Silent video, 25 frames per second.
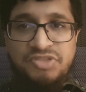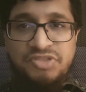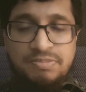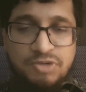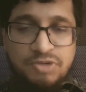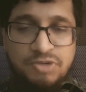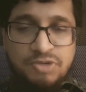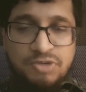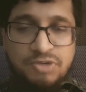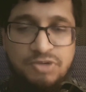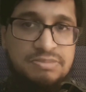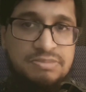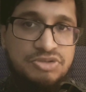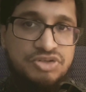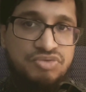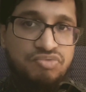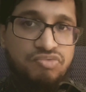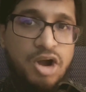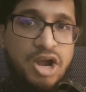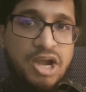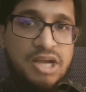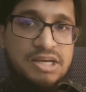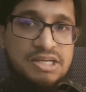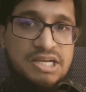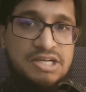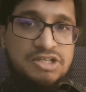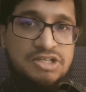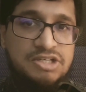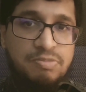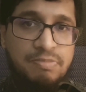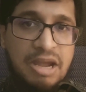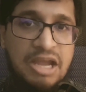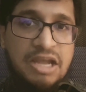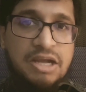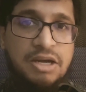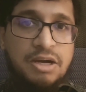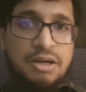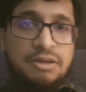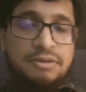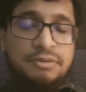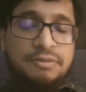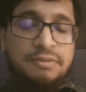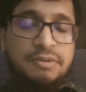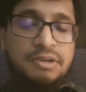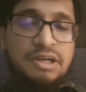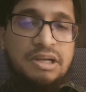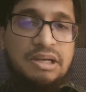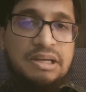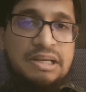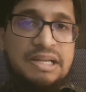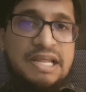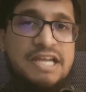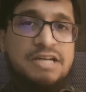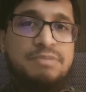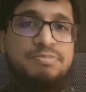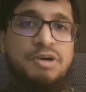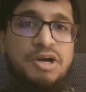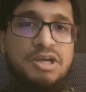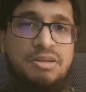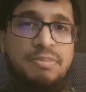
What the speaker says: The Muslims ride into Mecca, led